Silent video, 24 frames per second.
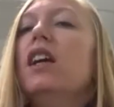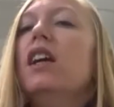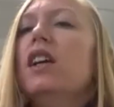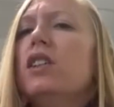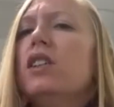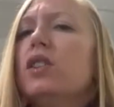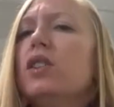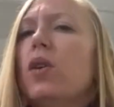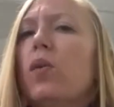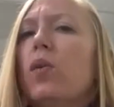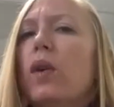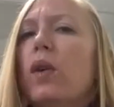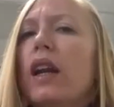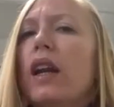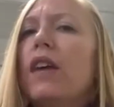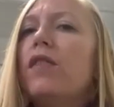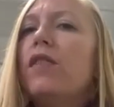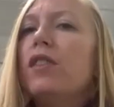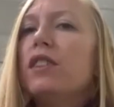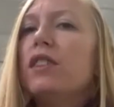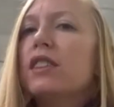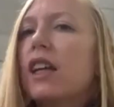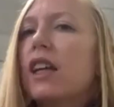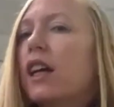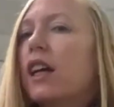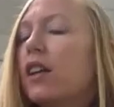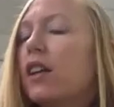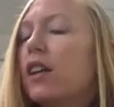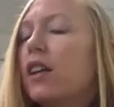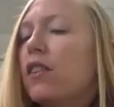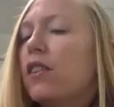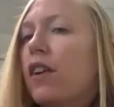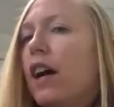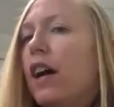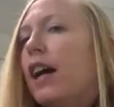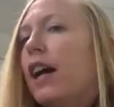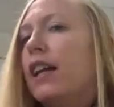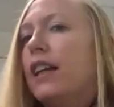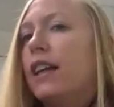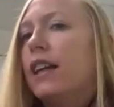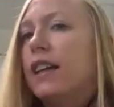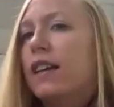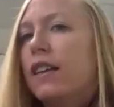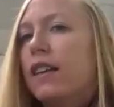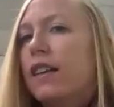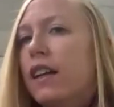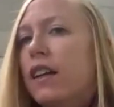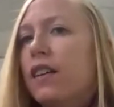so whatever is kind of hiding
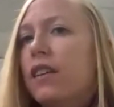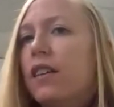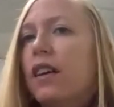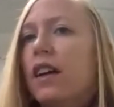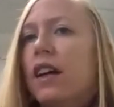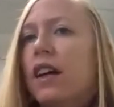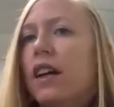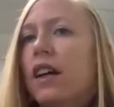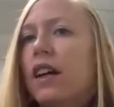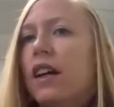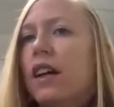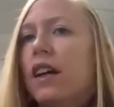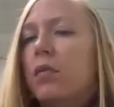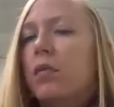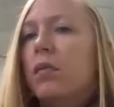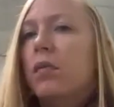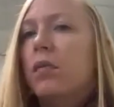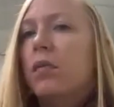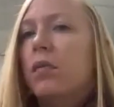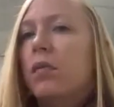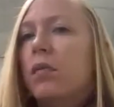in there um,